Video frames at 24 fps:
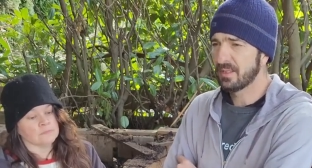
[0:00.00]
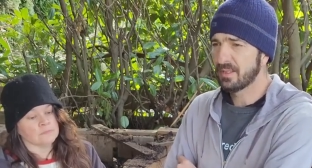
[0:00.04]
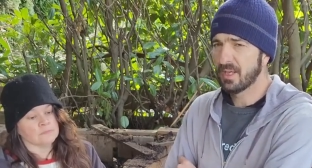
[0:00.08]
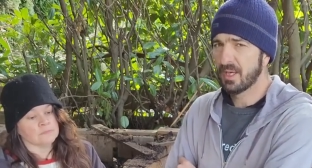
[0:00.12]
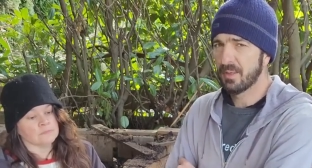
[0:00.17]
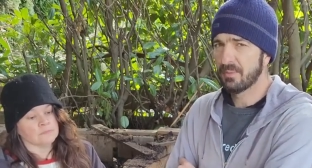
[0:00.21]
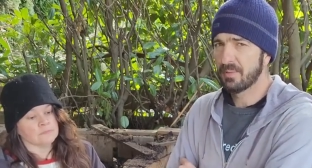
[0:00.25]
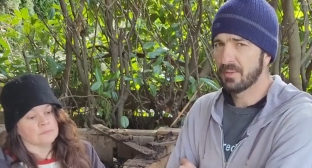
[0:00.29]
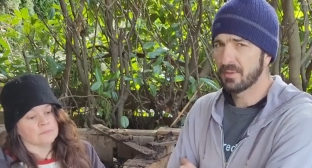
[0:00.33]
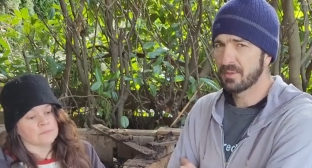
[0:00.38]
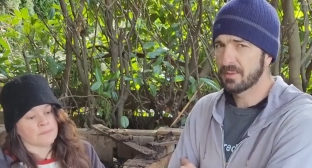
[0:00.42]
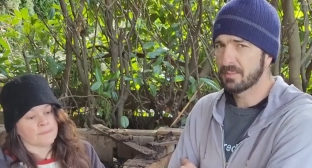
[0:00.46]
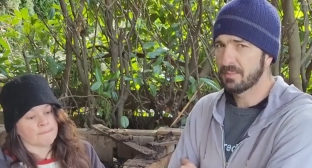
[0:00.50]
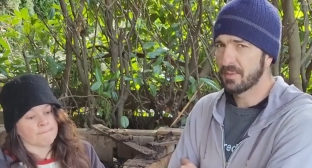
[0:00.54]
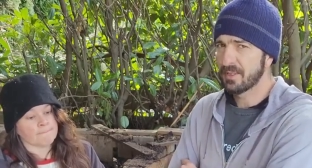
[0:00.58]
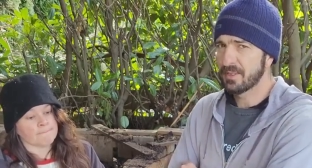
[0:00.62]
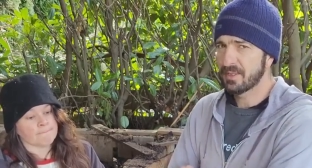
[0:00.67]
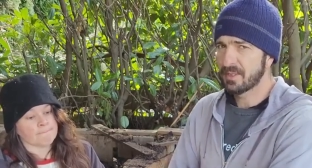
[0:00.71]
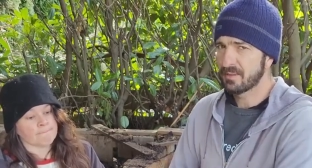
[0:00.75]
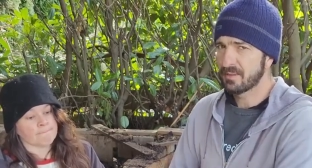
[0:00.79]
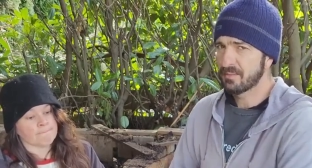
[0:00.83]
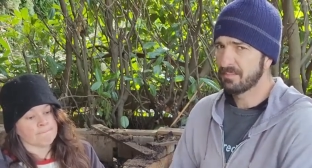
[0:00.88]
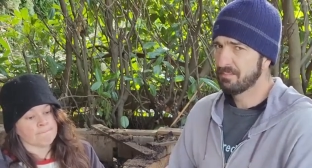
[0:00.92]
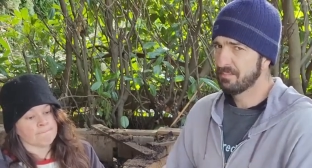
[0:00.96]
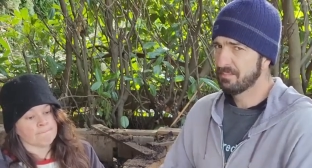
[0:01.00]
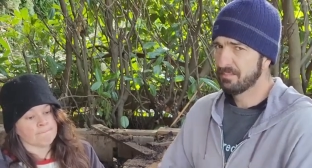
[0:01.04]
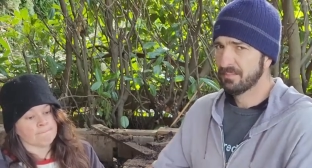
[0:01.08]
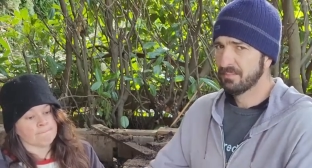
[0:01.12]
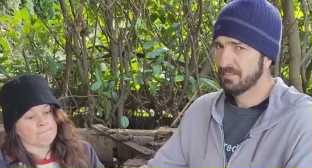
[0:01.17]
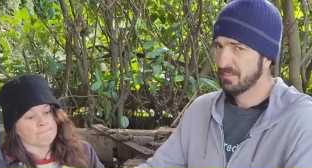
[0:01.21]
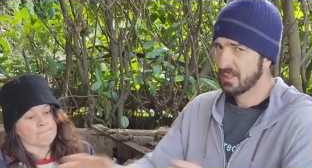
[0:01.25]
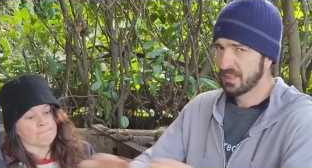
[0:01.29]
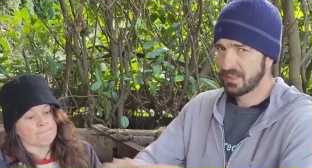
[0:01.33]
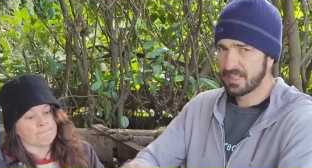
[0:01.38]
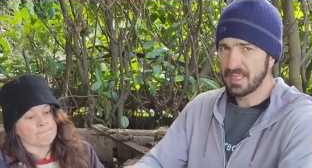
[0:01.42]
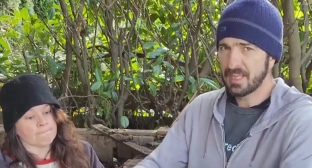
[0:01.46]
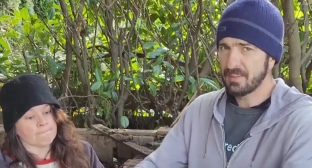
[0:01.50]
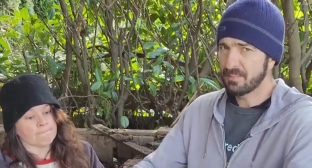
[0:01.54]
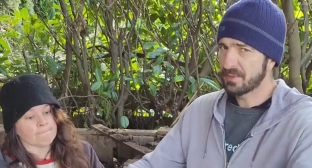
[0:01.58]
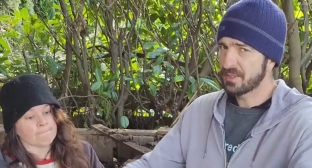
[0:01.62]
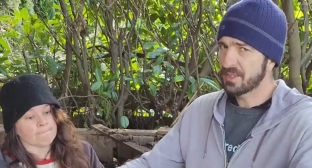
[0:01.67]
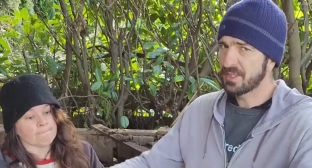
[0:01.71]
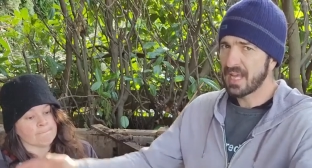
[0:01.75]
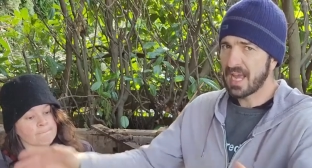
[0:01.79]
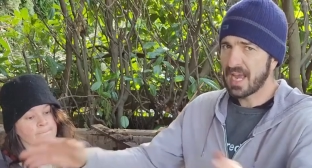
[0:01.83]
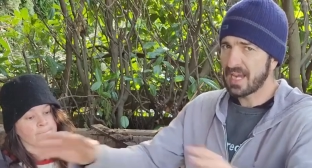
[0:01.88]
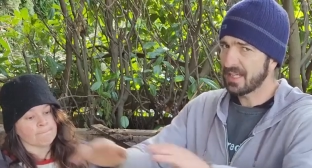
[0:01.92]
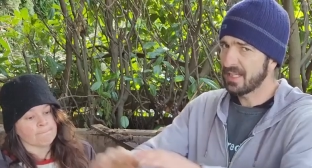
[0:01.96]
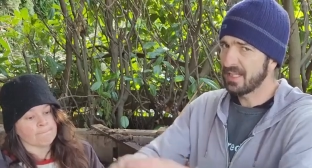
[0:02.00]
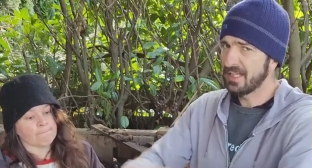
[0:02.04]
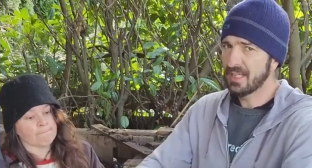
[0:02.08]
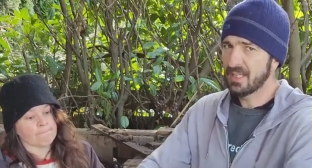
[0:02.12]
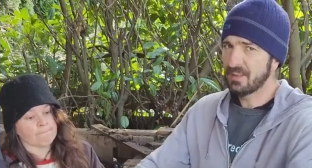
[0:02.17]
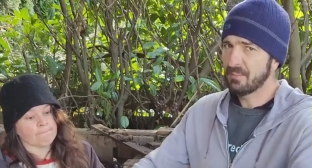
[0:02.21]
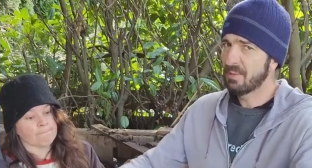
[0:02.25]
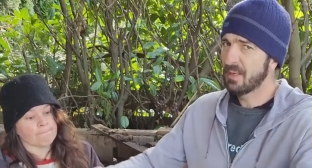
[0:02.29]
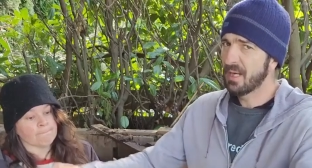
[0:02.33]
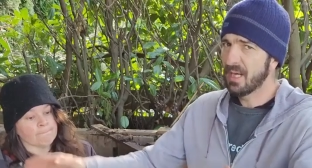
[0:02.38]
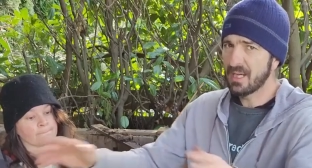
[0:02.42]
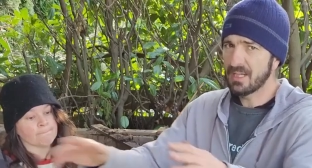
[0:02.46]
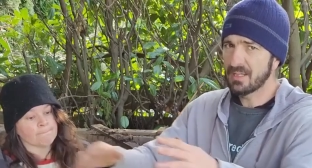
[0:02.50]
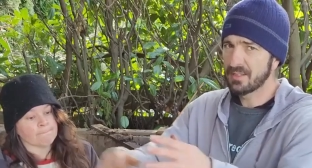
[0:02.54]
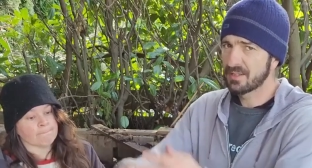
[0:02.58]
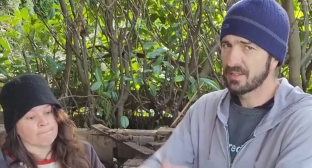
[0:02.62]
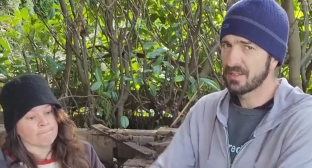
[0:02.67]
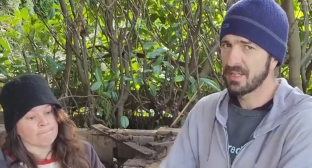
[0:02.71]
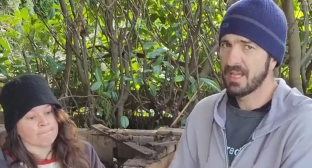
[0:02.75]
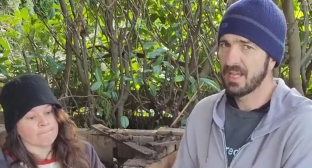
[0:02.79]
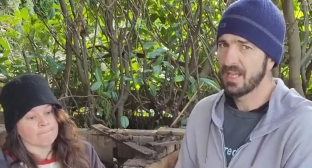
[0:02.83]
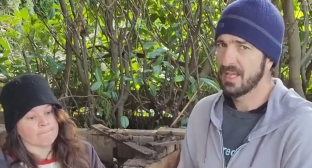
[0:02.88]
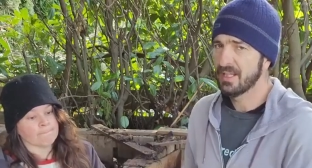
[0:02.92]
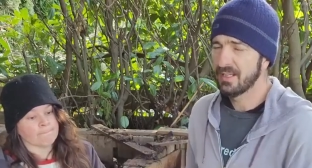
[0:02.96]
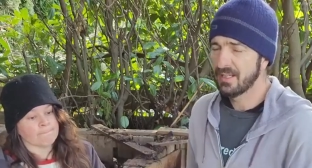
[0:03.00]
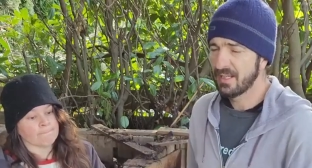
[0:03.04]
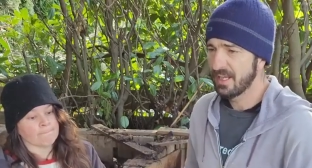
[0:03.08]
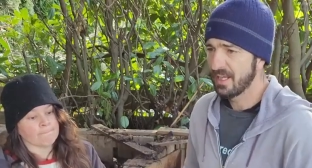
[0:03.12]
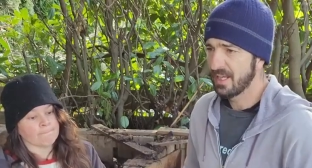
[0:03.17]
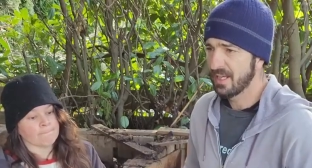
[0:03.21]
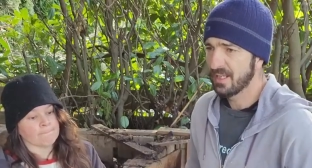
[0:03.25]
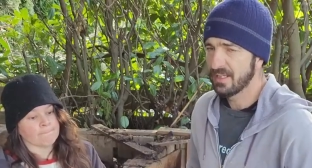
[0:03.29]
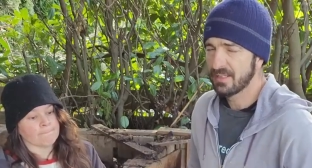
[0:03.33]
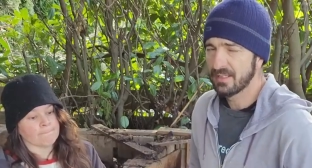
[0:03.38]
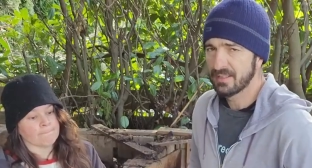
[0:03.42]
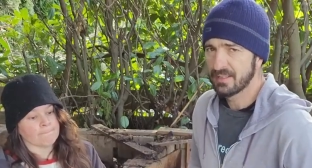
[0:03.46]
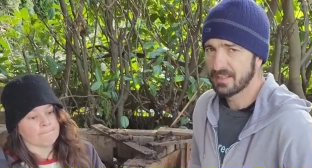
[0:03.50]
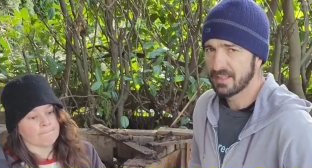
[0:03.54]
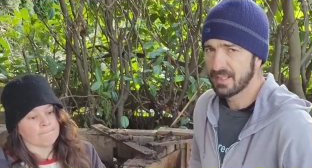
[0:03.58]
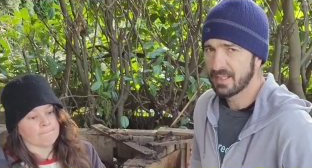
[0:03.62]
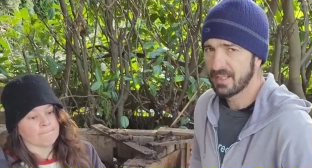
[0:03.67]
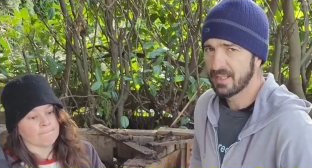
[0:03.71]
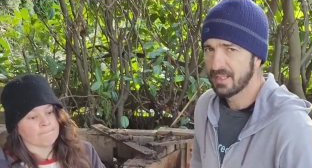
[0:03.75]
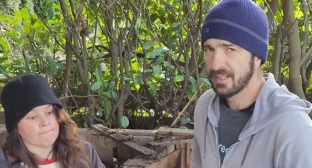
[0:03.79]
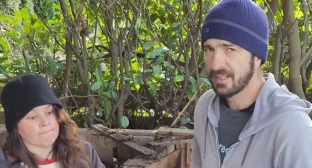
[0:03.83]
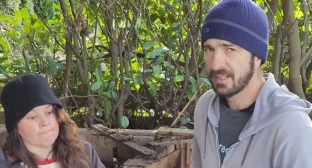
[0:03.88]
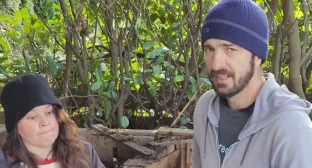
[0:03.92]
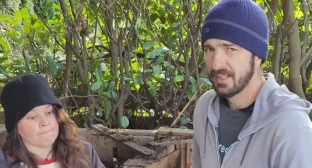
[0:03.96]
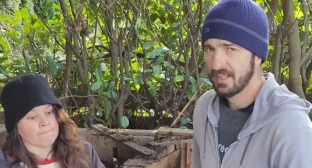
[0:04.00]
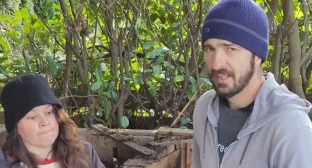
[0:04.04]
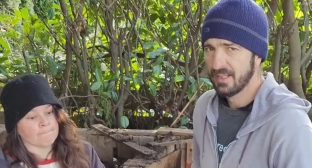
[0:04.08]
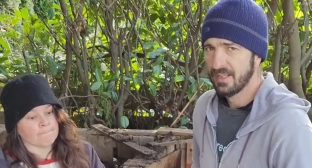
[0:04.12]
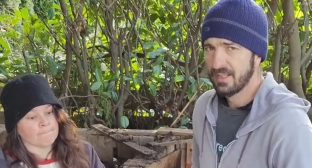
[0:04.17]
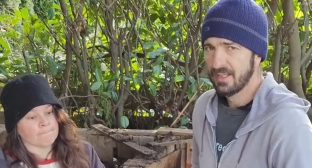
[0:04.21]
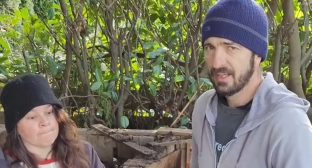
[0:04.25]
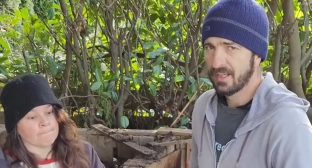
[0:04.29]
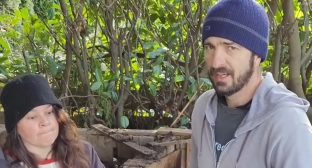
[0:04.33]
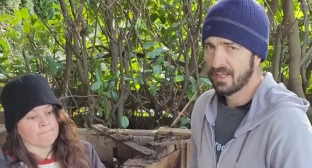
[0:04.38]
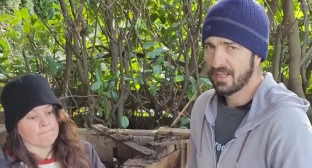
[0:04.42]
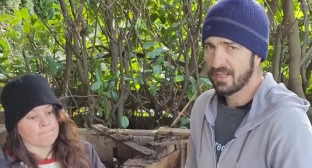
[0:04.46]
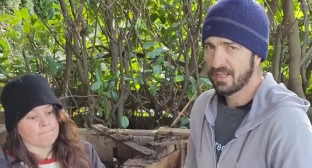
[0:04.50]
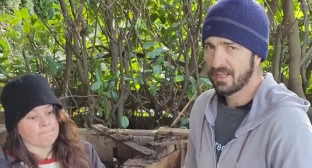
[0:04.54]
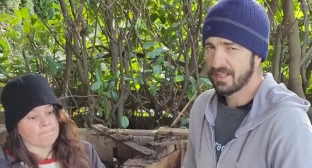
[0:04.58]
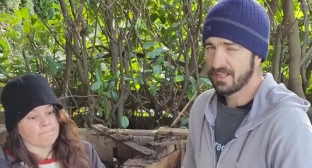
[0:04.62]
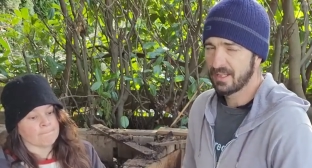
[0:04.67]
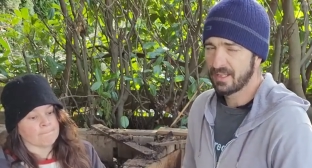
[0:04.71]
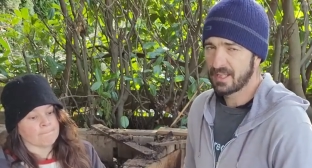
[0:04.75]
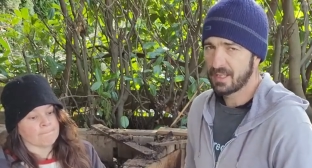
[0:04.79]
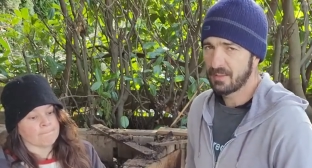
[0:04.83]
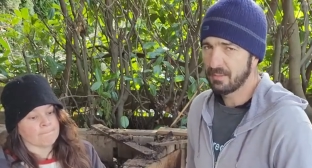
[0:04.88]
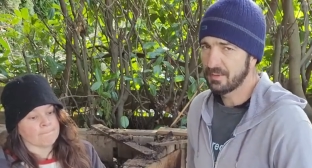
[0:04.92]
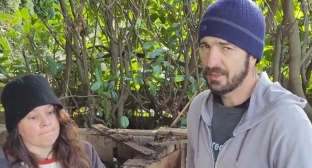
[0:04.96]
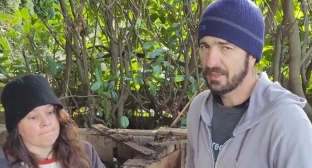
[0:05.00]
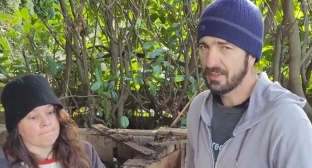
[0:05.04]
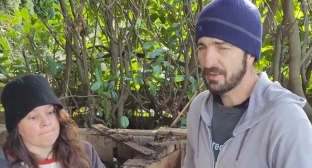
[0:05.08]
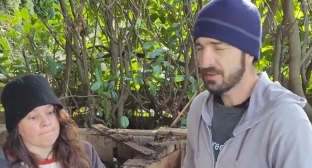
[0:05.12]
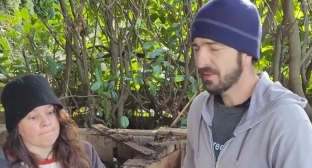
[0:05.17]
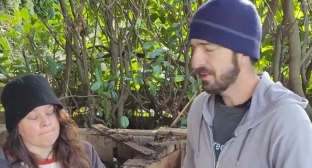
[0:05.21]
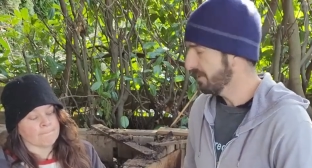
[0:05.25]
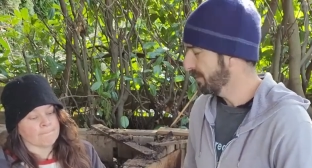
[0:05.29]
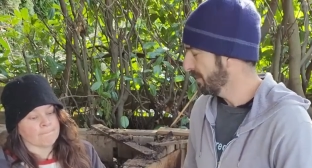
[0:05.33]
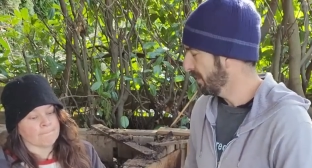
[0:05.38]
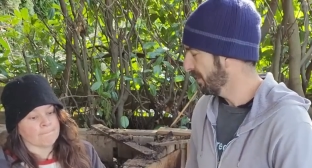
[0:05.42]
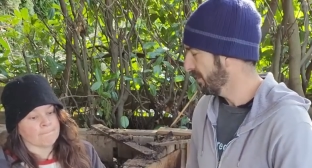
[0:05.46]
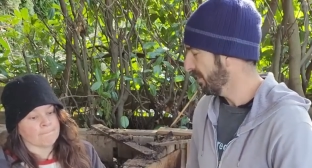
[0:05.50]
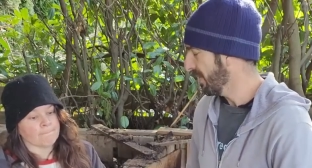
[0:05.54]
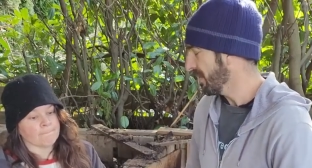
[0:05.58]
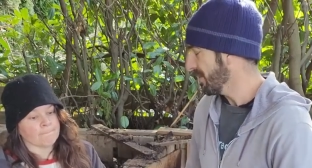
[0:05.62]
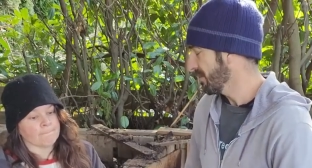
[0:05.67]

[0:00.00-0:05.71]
Speaker 1: compost by just keep stacking up piles, and and uh, uh, in a couple years it'll be great.